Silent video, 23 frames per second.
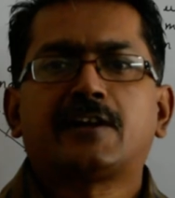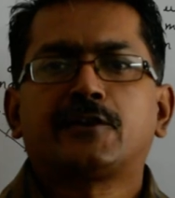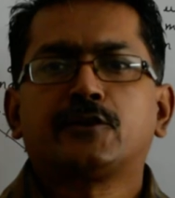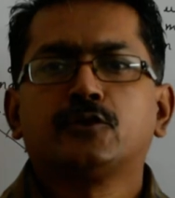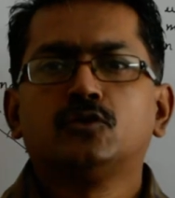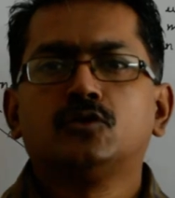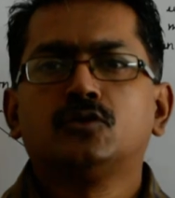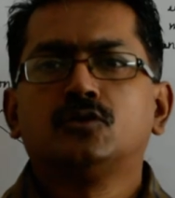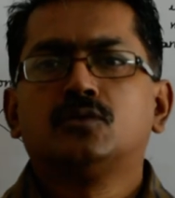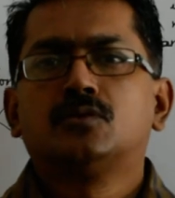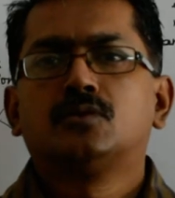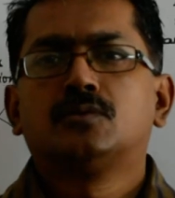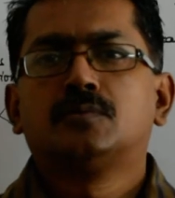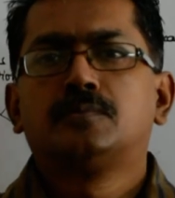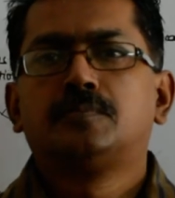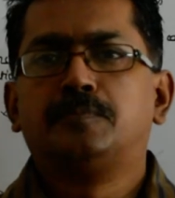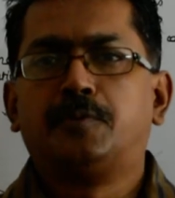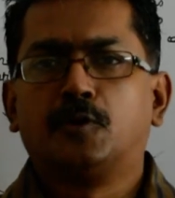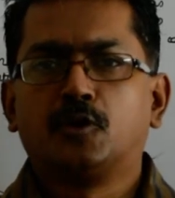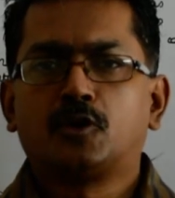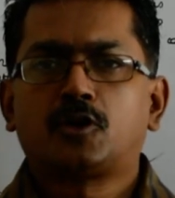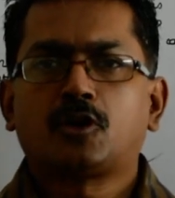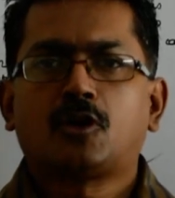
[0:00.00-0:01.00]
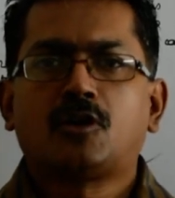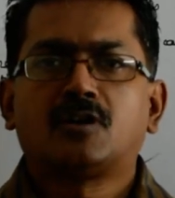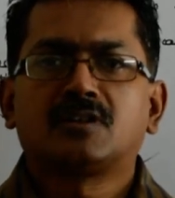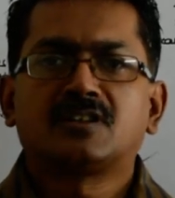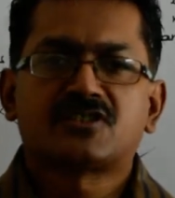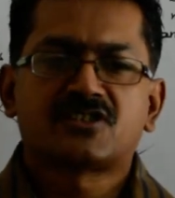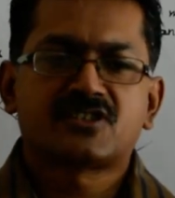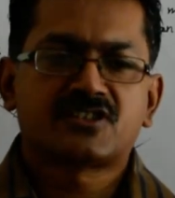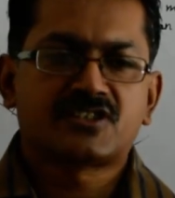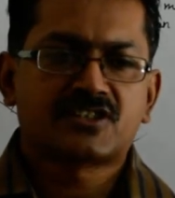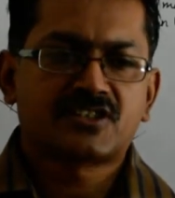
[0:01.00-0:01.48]
you put on the
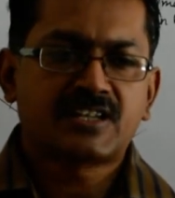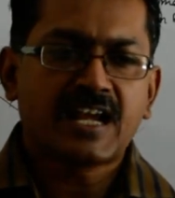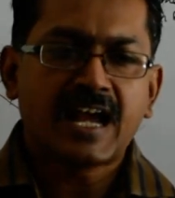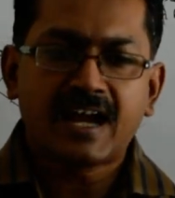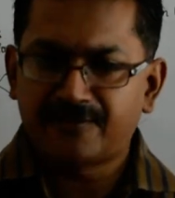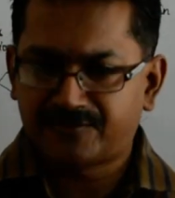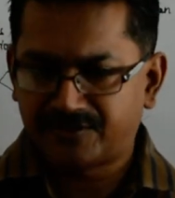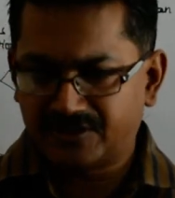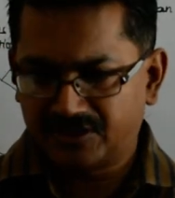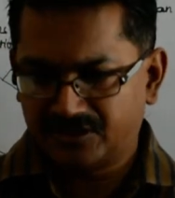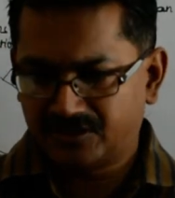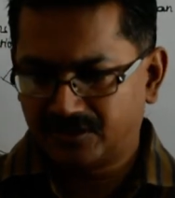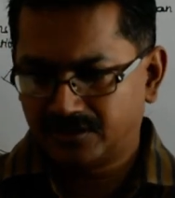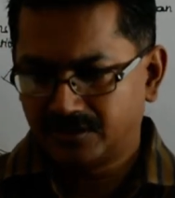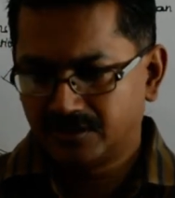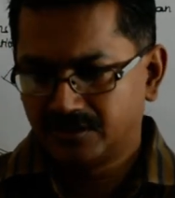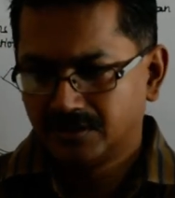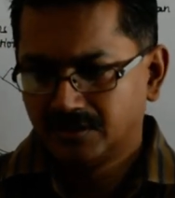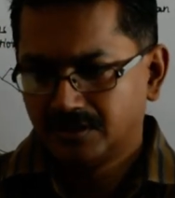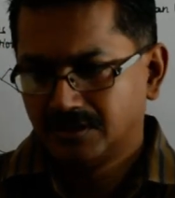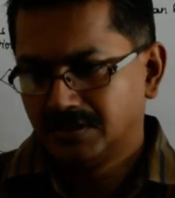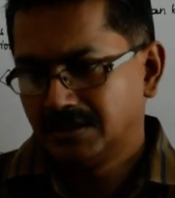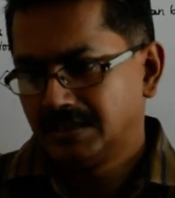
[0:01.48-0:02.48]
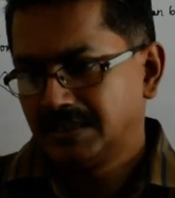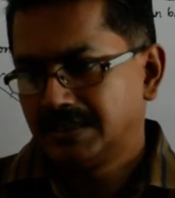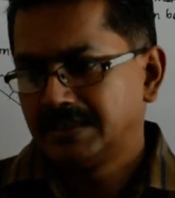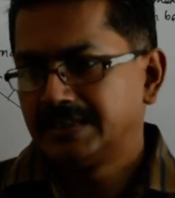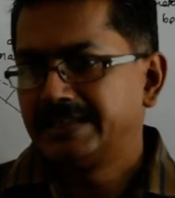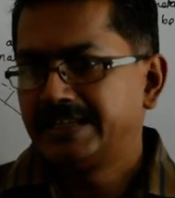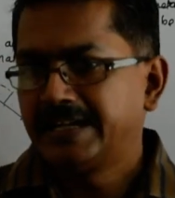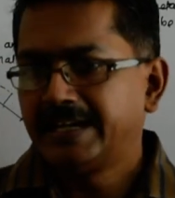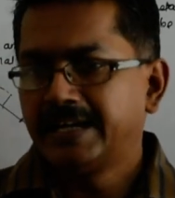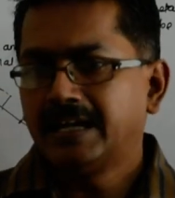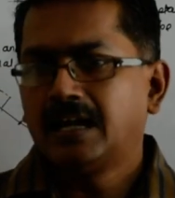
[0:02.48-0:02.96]
shafts,
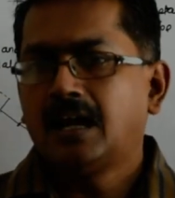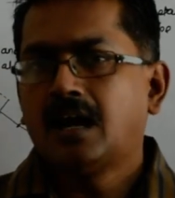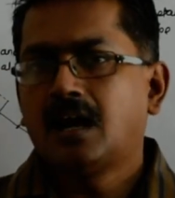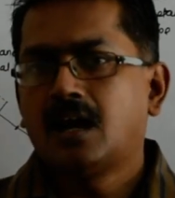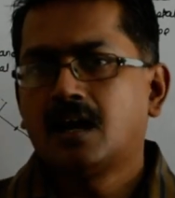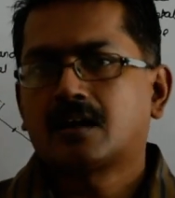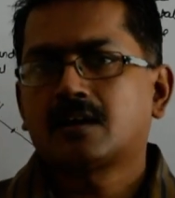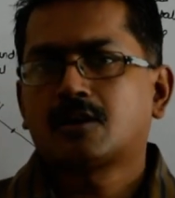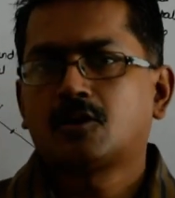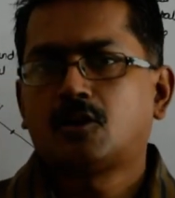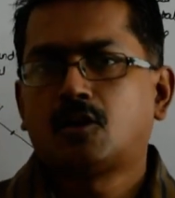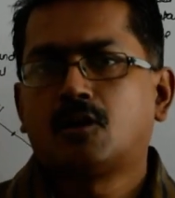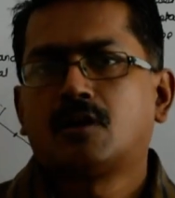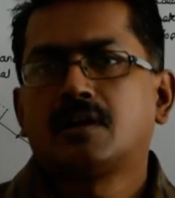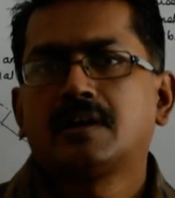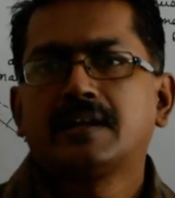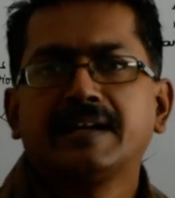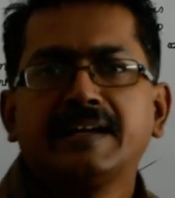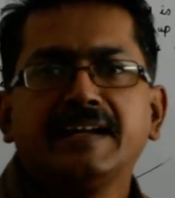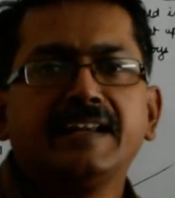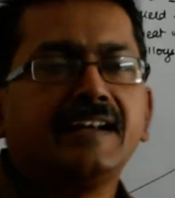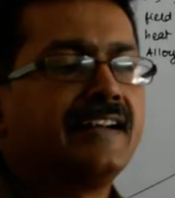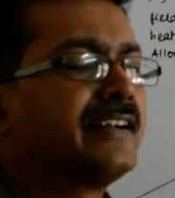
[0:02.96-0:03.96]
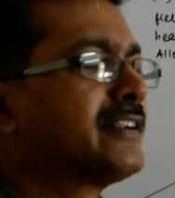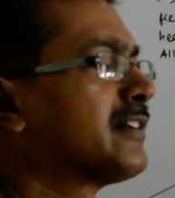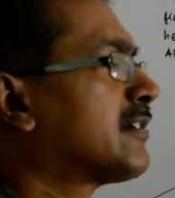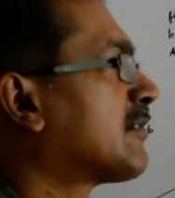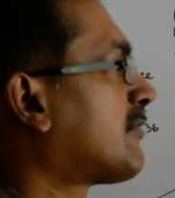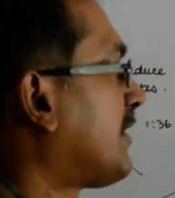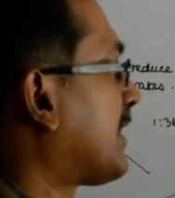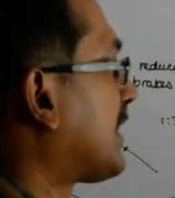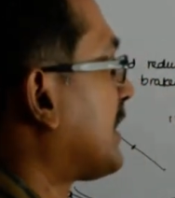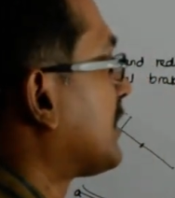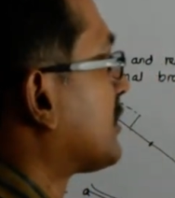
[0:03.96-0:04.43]
they are called
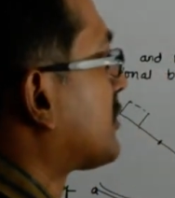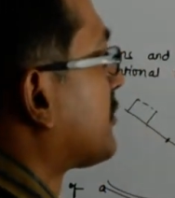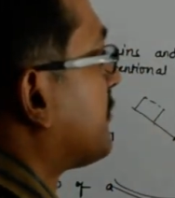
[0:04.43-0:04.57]
interference